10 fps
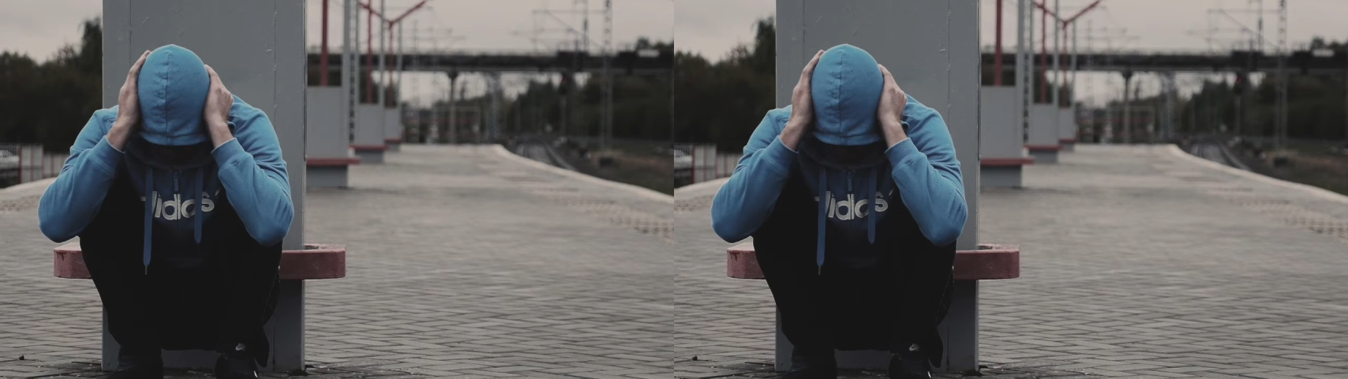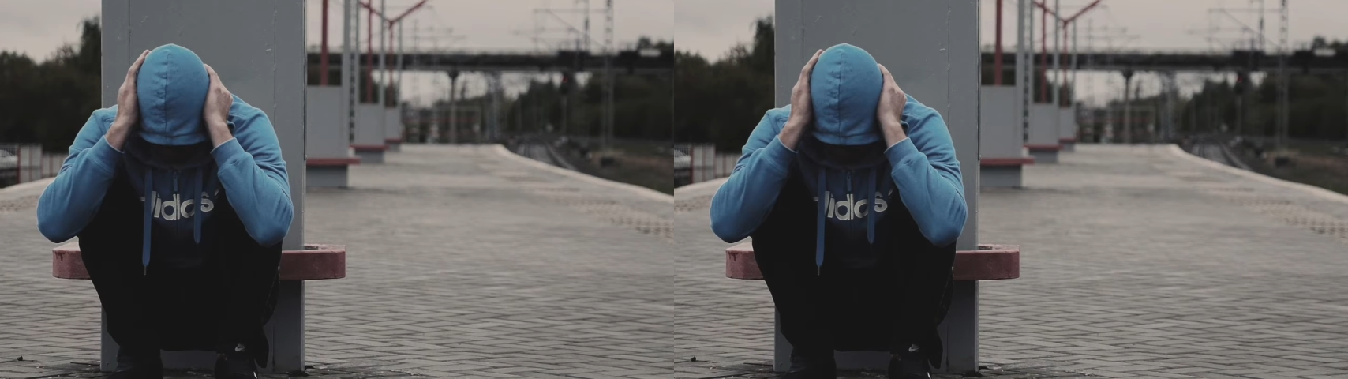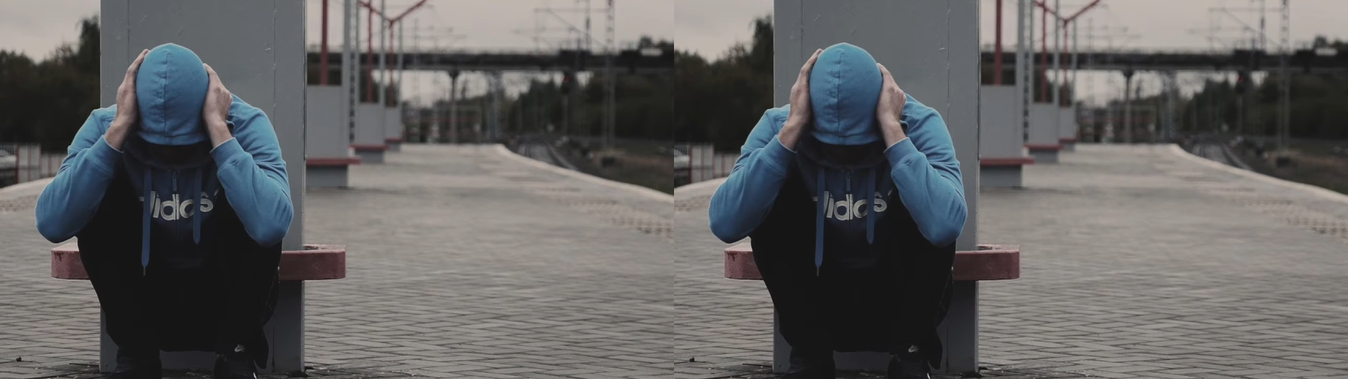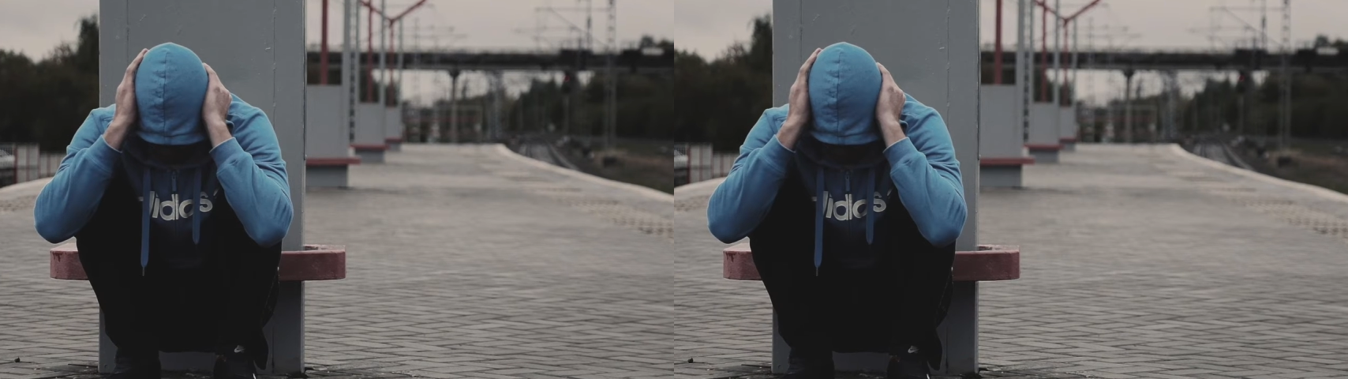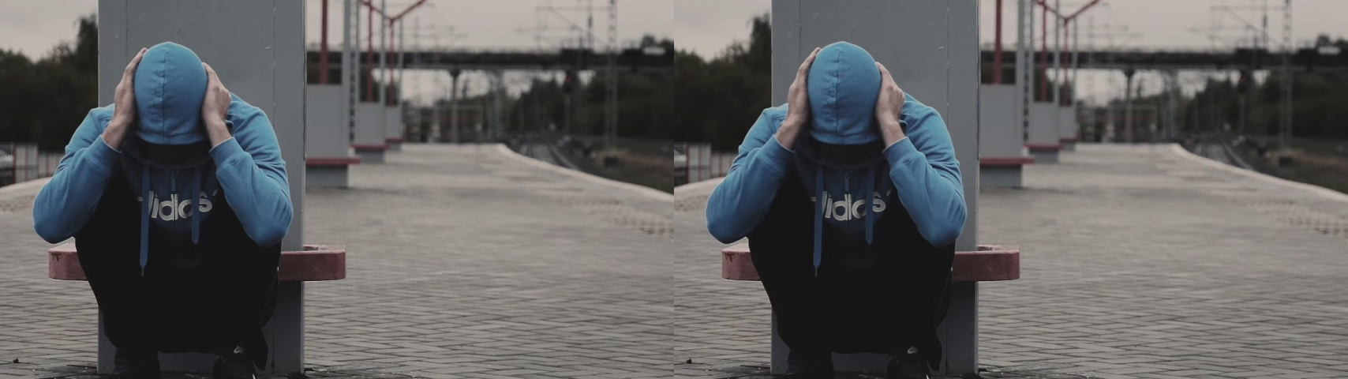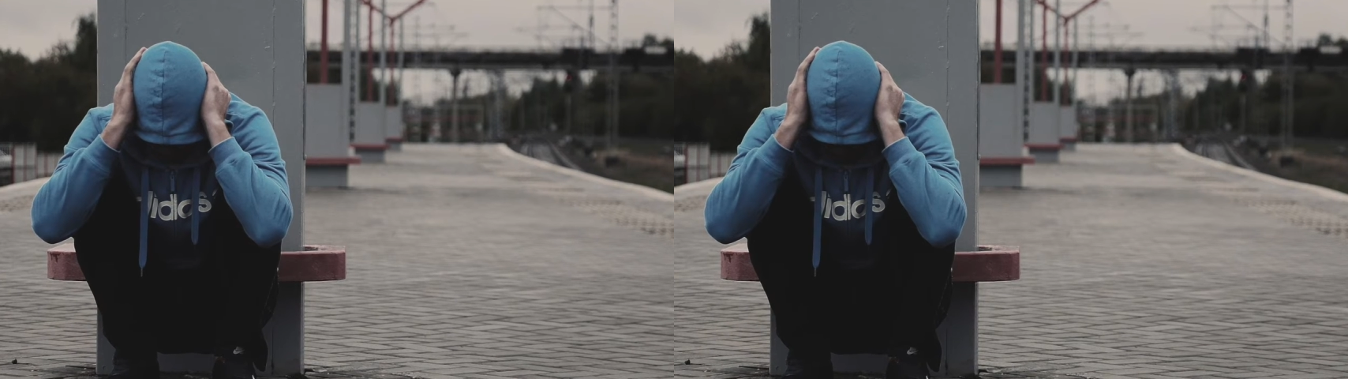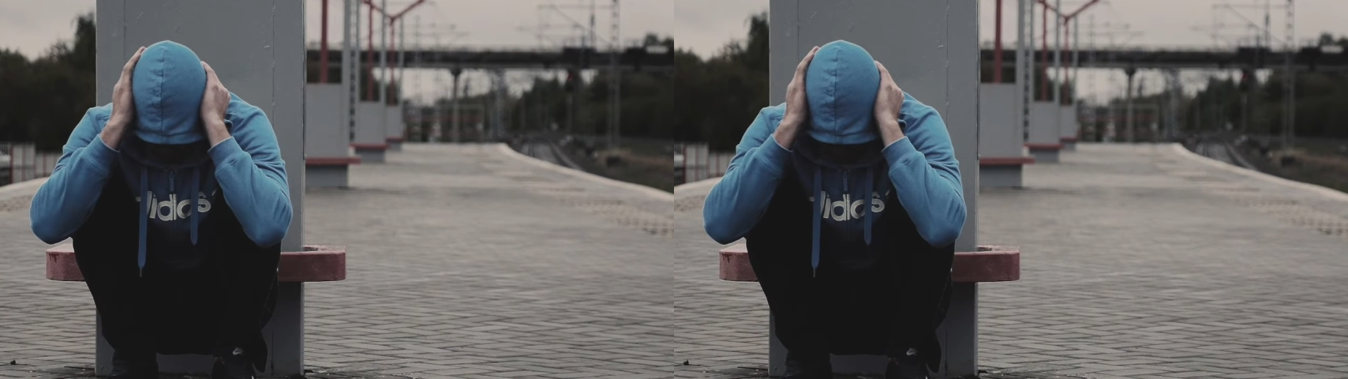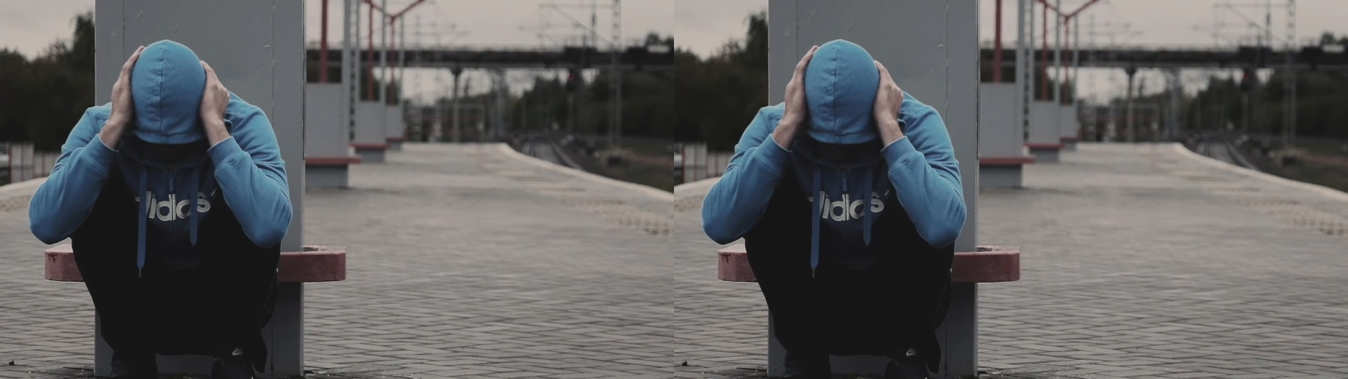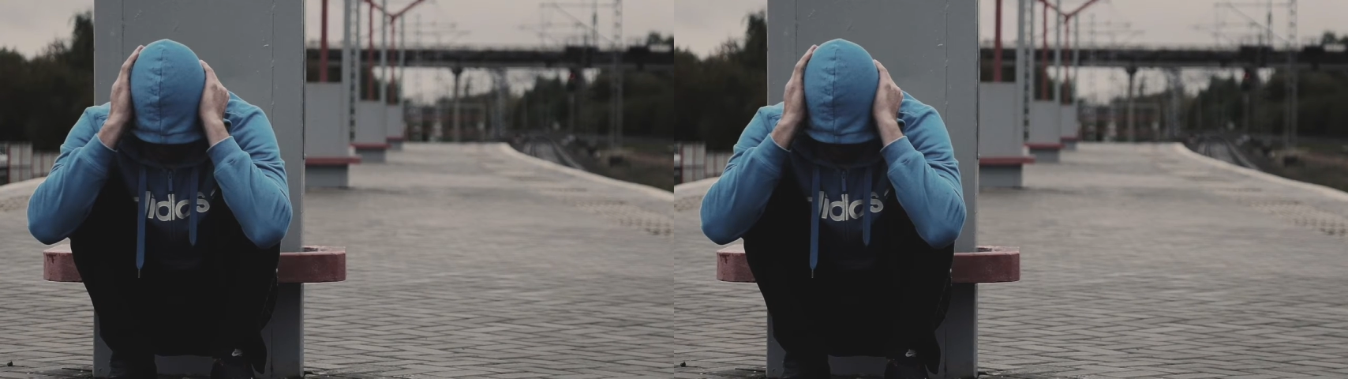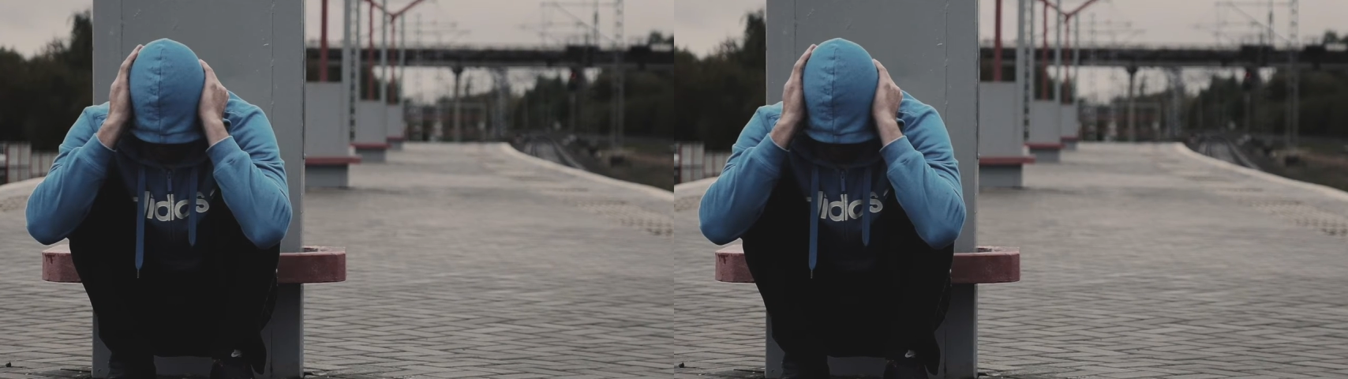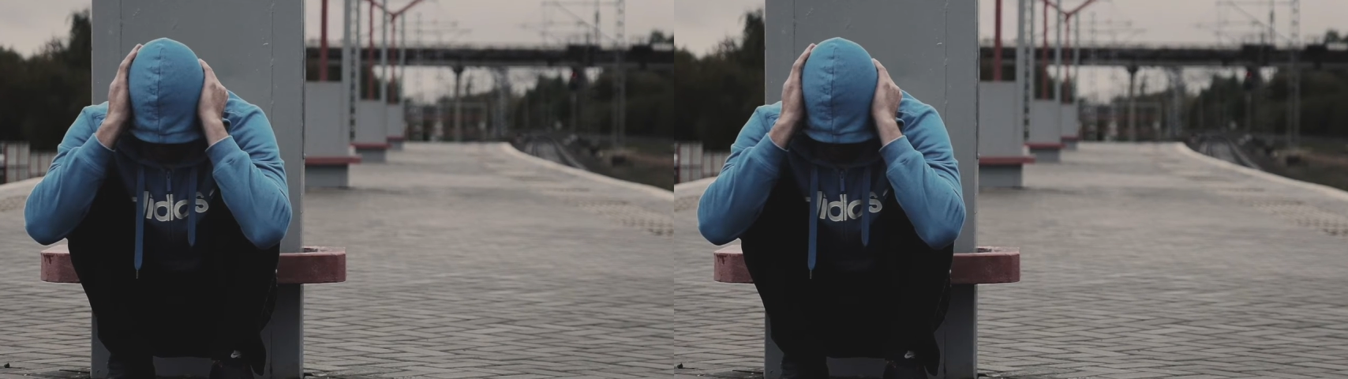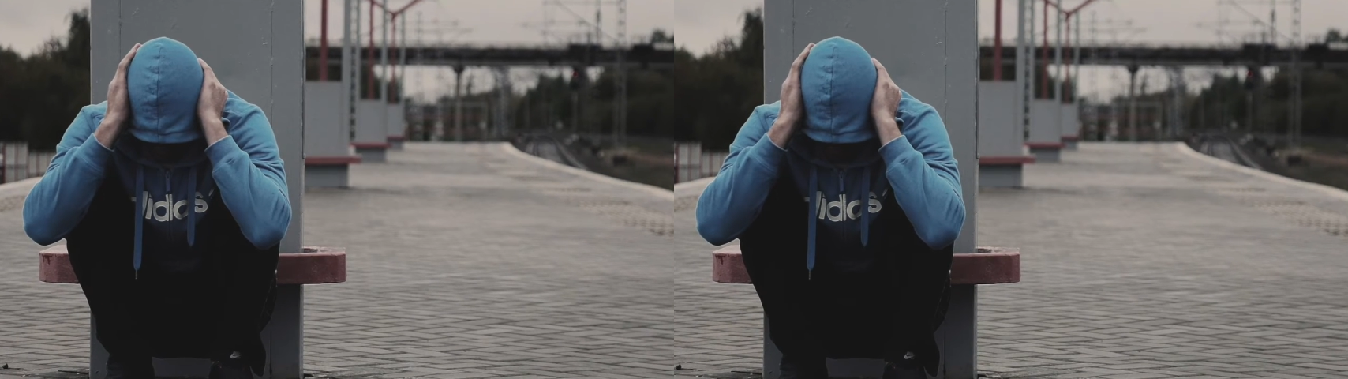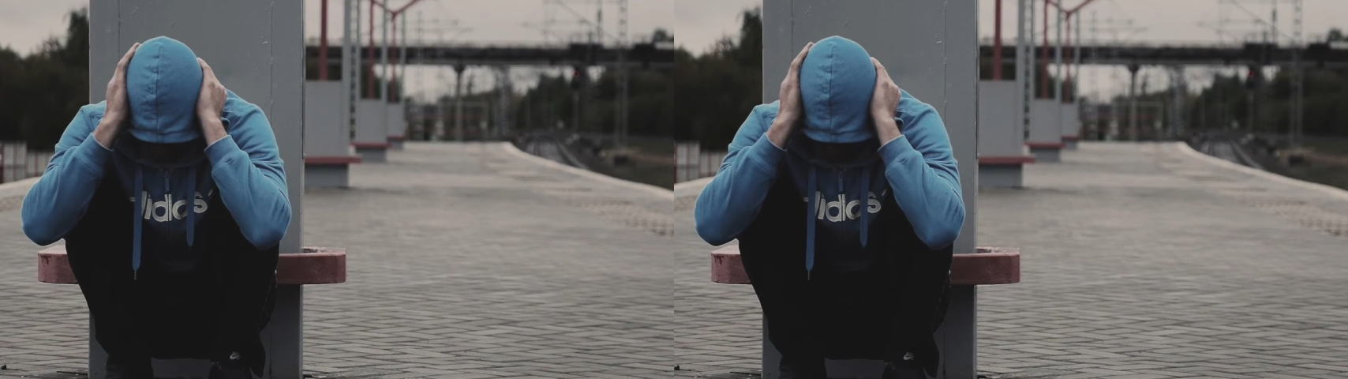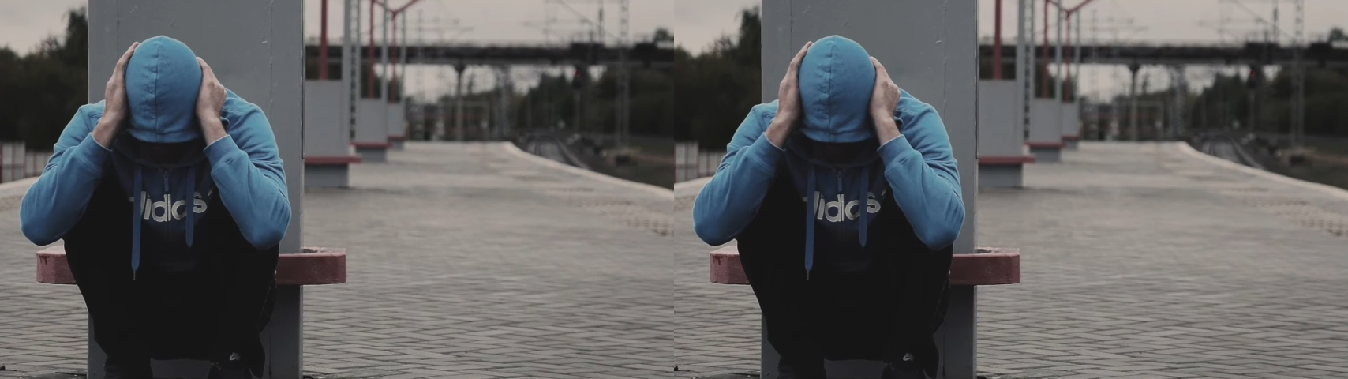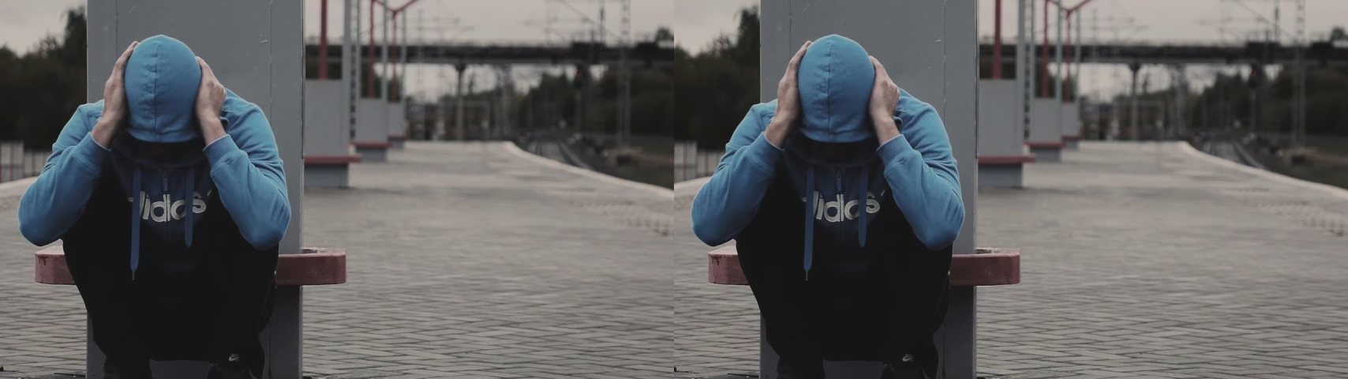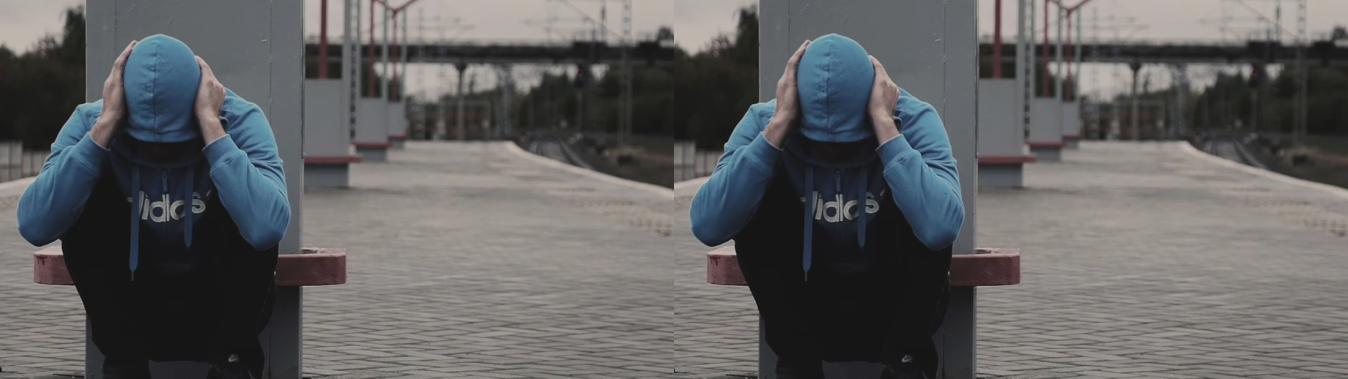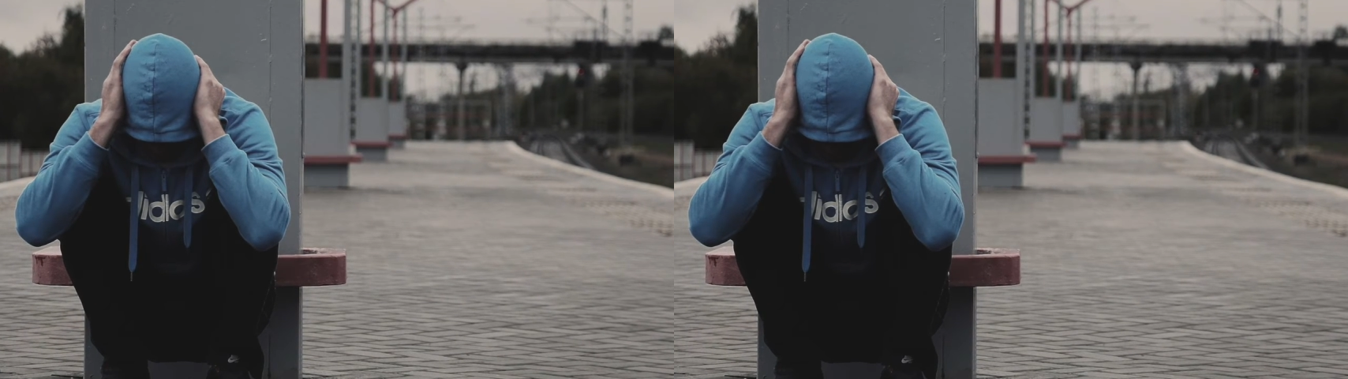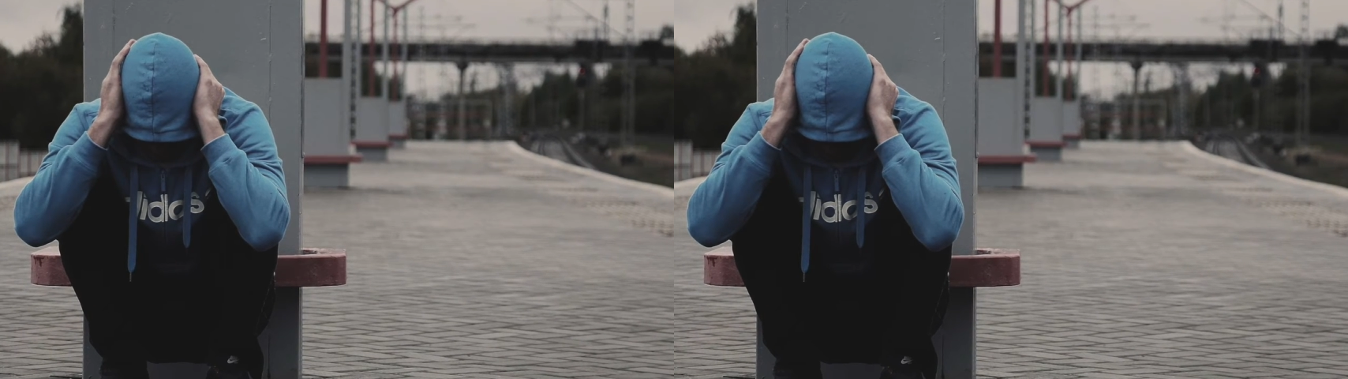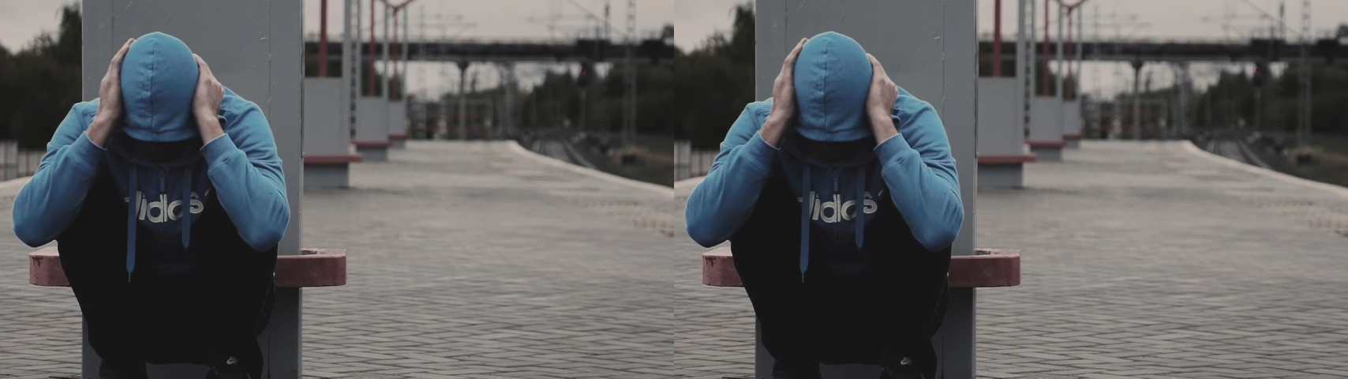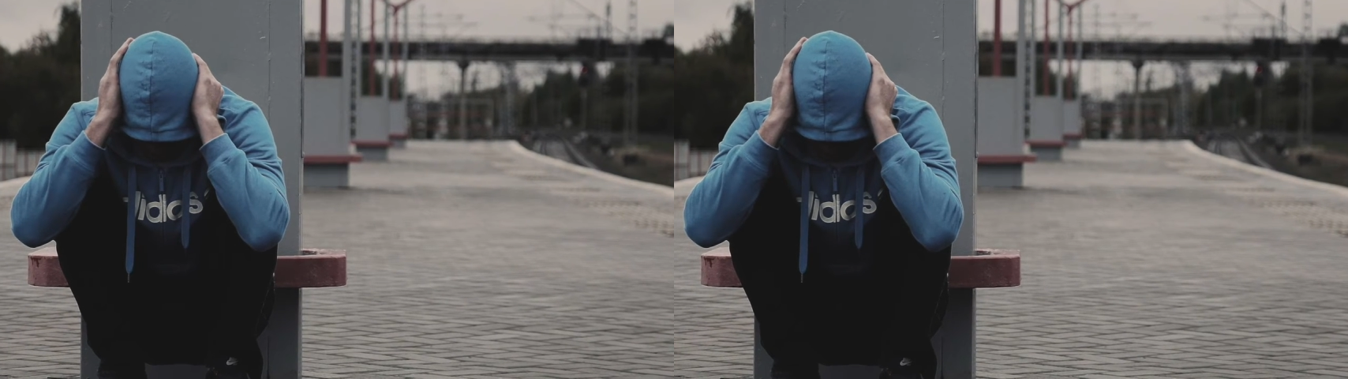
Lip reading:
[unreadable: no face in view]